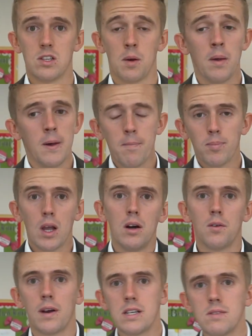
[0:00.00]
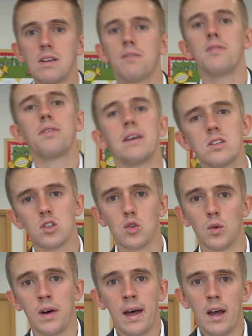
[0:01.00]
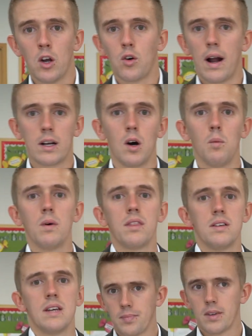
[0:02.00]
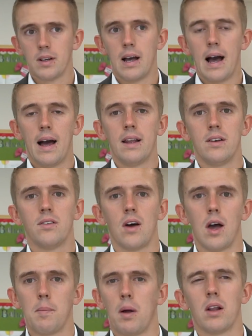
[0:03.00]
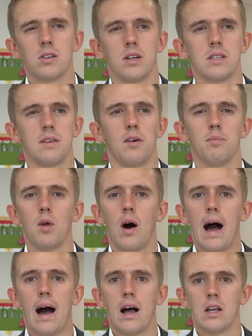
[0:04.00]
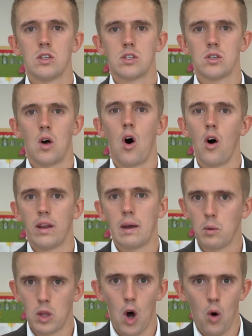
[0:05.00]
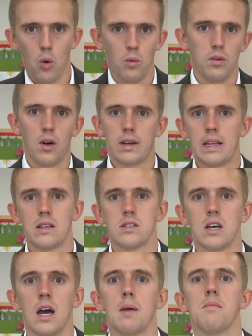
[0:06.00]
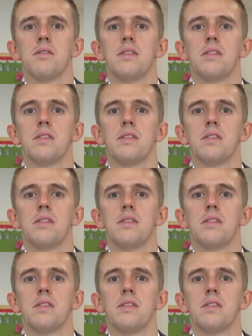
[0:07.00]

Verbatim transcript: So a range of different things to sort of crack on with today and I apologise if I'm not as on it with the whole vlogging type